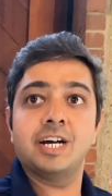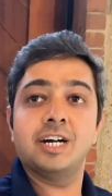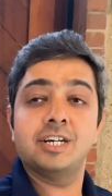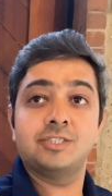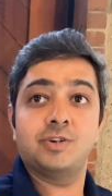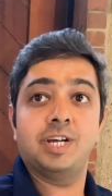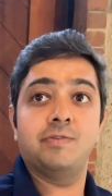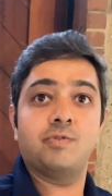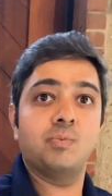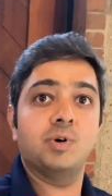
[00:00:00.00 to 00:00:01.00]
a train
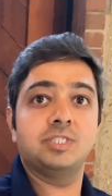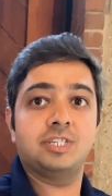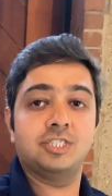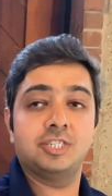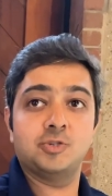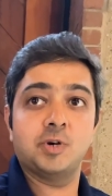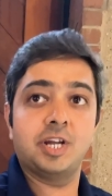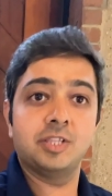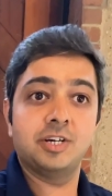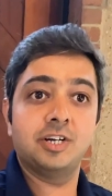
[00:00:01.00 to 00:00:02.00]
from one station to
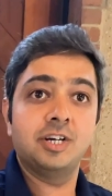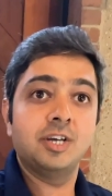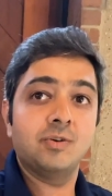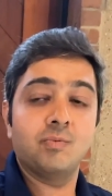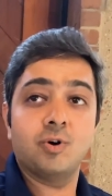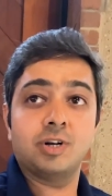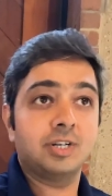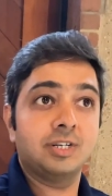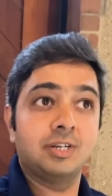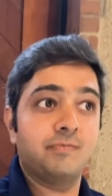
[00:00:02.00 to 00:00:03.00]
another, what
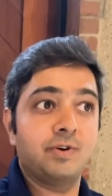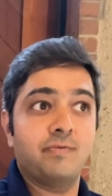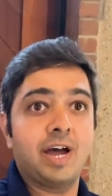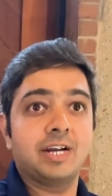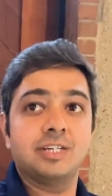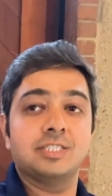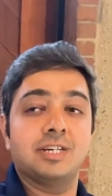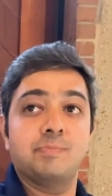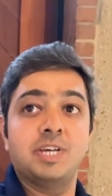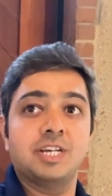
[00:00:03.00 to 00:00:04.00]
different factors
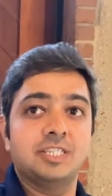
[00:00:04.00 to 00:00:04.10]
are being